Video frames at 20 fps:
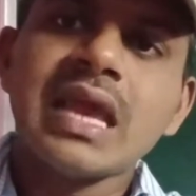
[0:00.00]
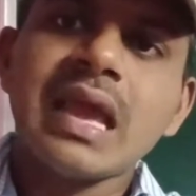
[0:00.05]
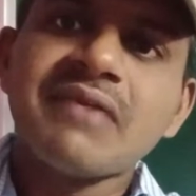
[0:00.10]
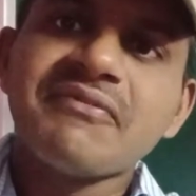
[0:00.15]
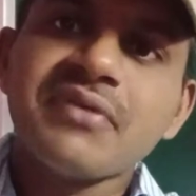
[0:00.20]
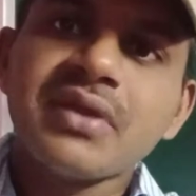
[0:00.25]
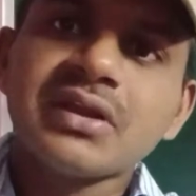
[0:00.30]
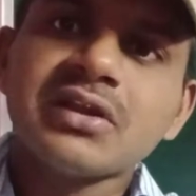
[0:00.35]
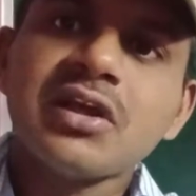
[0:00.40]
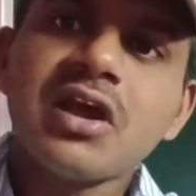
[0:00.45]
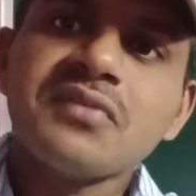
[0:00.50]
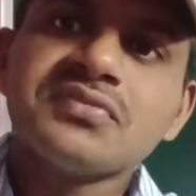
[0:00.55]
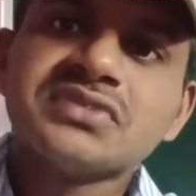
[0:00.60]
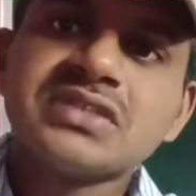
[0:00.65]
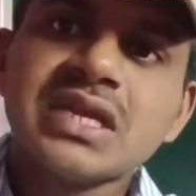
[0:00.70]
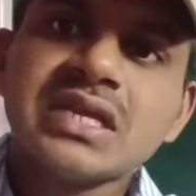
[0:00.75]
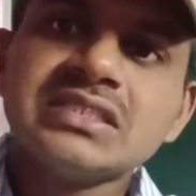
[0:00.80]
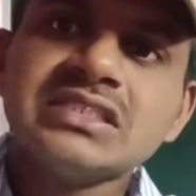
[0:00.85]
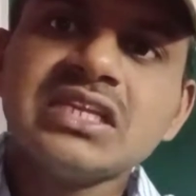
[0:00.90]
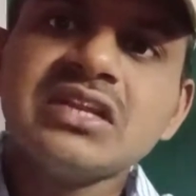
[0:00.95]
effect of
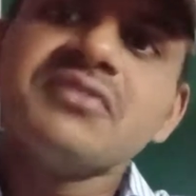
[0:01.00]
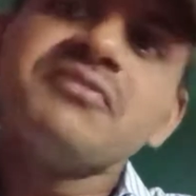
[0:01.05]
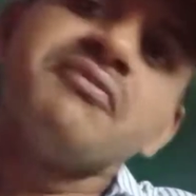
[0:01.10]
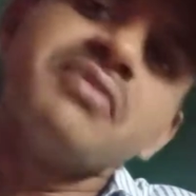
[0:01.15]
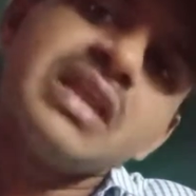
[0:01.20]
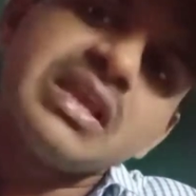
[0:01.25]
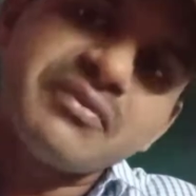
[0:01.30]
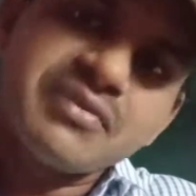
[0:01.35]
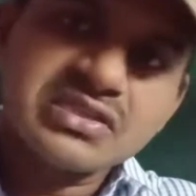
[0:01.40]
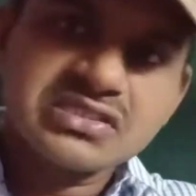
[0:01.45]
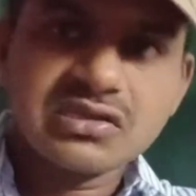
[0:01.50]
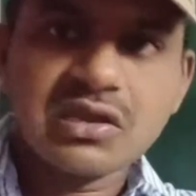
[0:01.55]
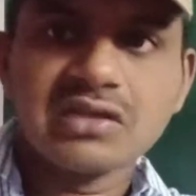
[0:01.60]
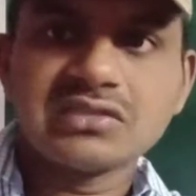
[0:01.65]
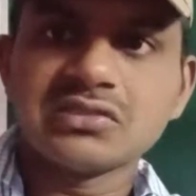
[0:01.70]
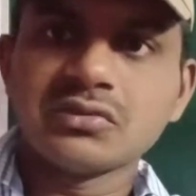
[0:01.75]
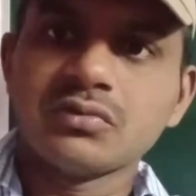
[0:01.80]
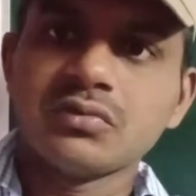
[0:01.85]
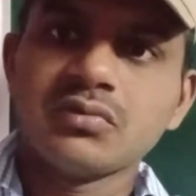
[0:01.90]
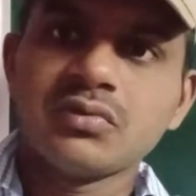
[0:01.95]
change in frequency
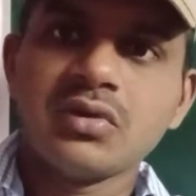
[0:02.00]
also.